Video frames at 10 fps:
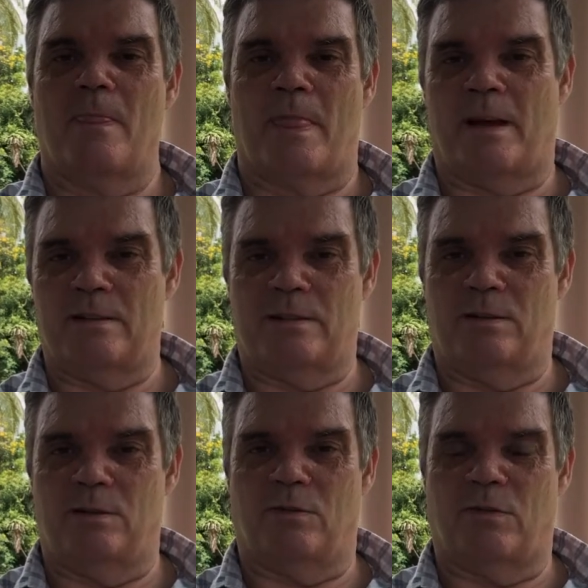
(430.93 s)
That is
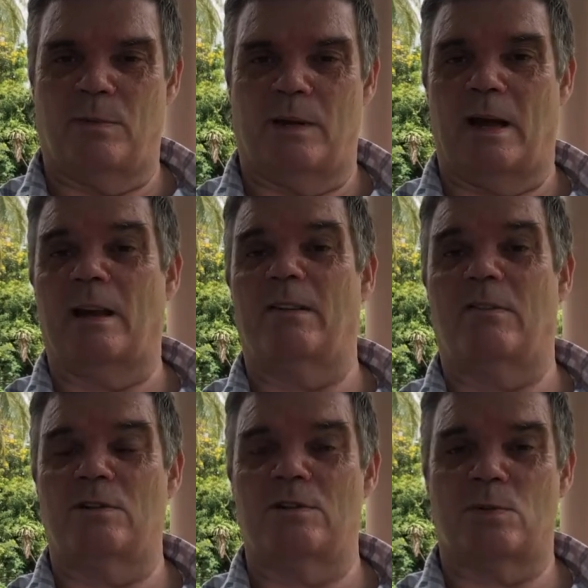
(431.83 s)
enough for me. I live
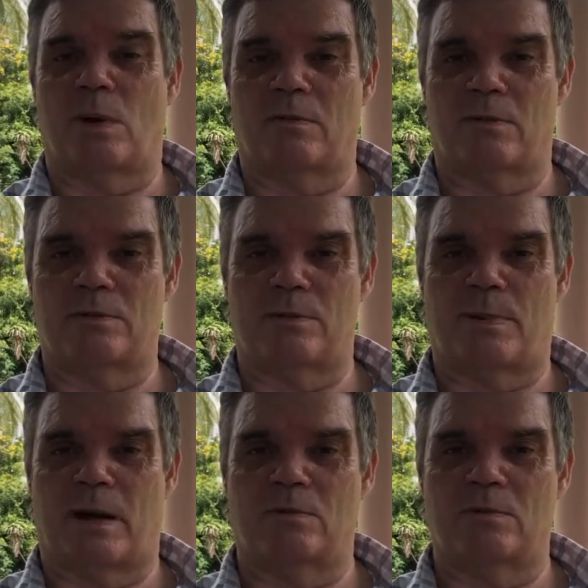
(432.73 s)
on
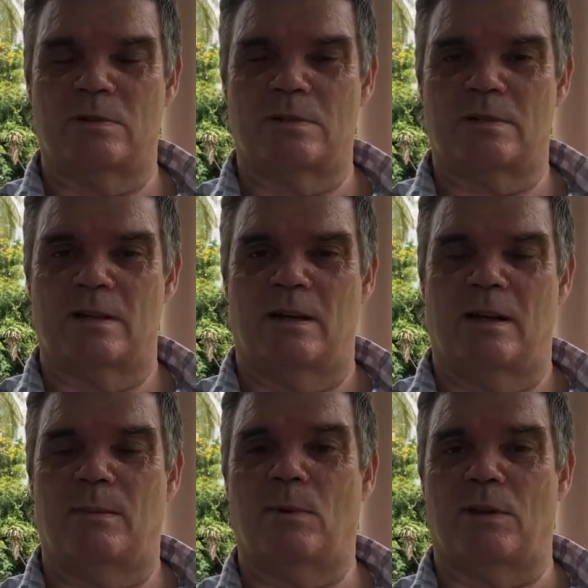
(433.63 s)

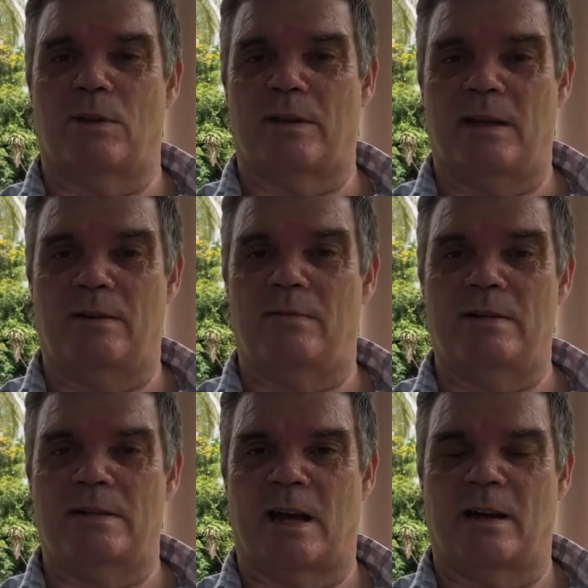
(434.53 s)
£1,200 a month here in
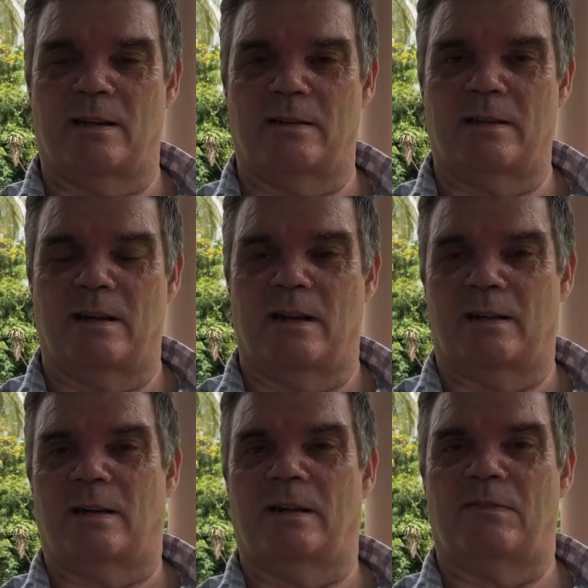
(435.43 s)
Thailand,
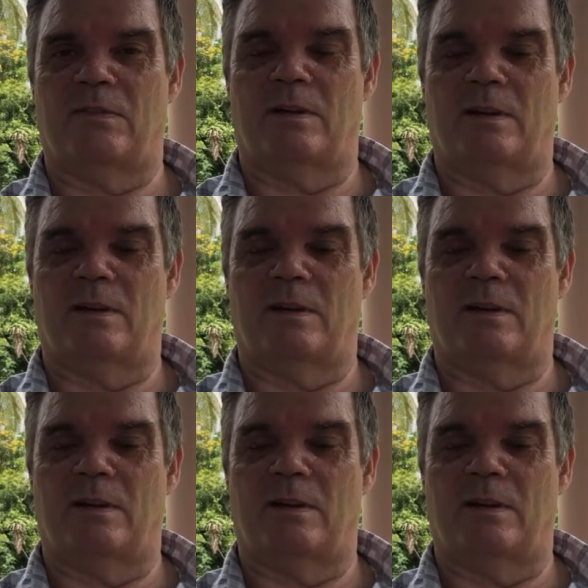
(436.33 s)
and I live